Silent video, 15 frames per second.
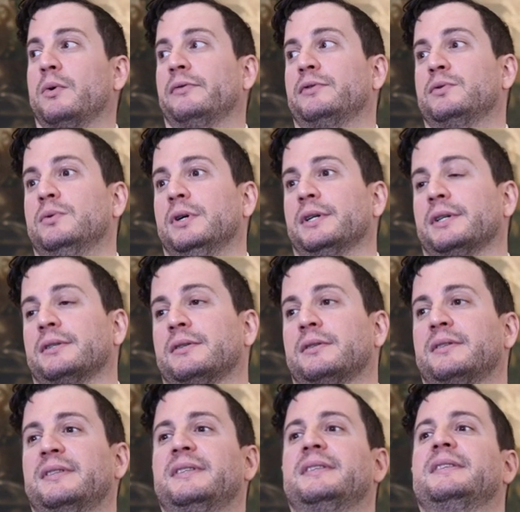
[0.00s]
with
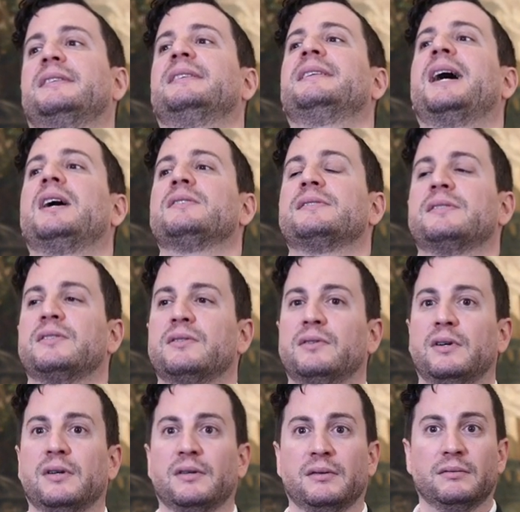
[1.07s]
200,000
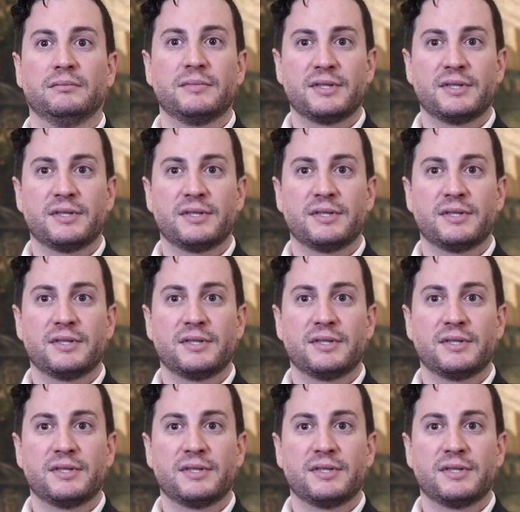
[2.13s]
euro